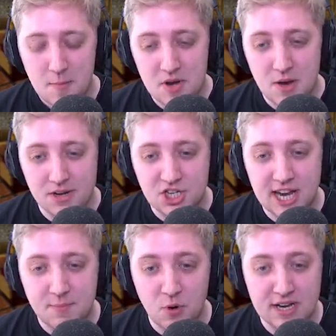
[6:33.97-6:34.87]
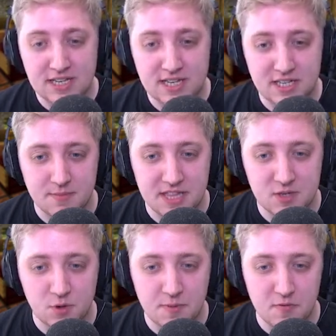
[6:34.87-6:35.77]
But no, a checkpointing system in
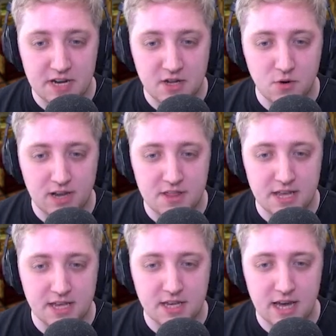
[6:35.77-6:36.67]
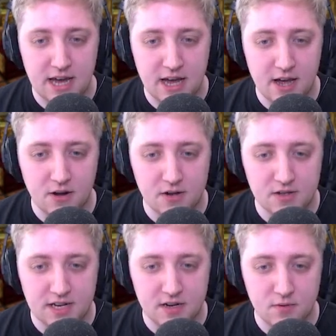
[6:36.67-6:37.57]
this would be really cool, I think. Uh, hold on a
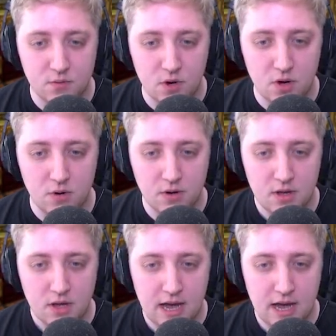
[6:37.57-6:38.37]
second, whoa.